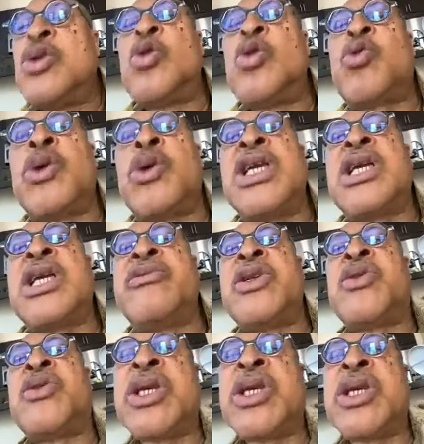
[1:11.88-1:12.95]
You quickly give
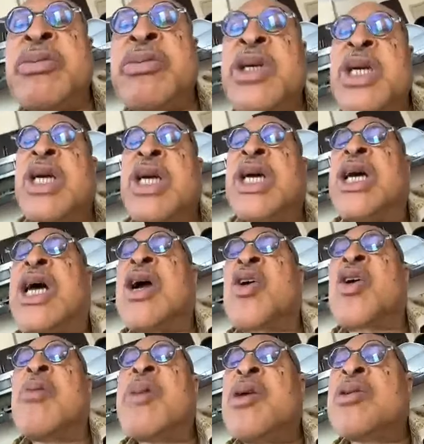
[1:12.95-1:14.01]
it to him
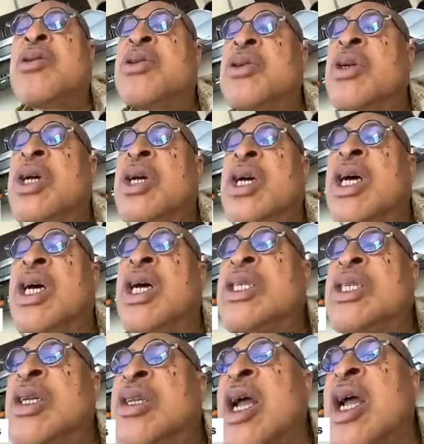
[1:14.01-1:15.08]
and come out and
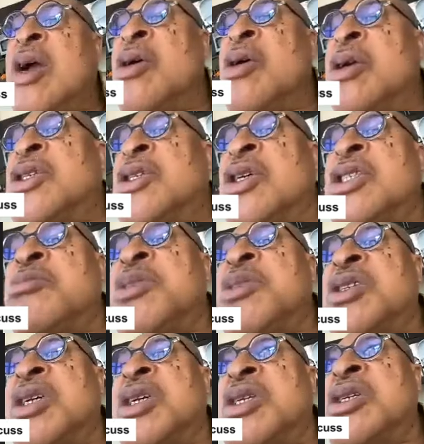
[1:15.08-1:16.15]
say, Thank God it's just the
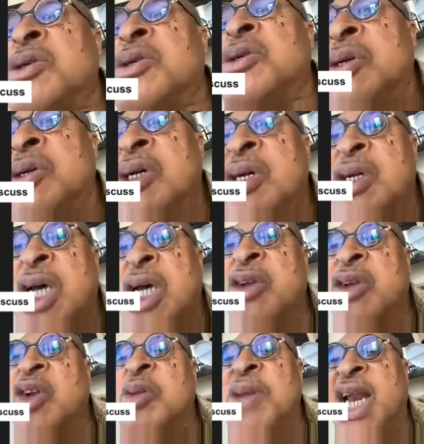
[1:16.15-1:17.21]
Mercedes, so oh,
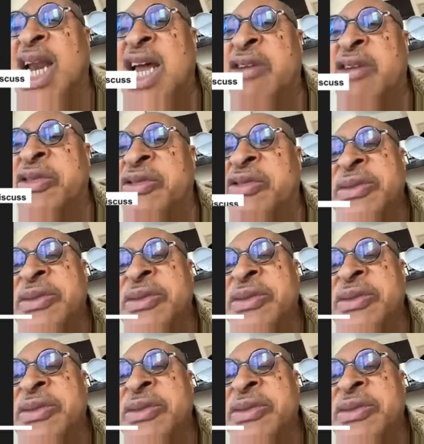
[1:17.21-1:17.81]
and not my life.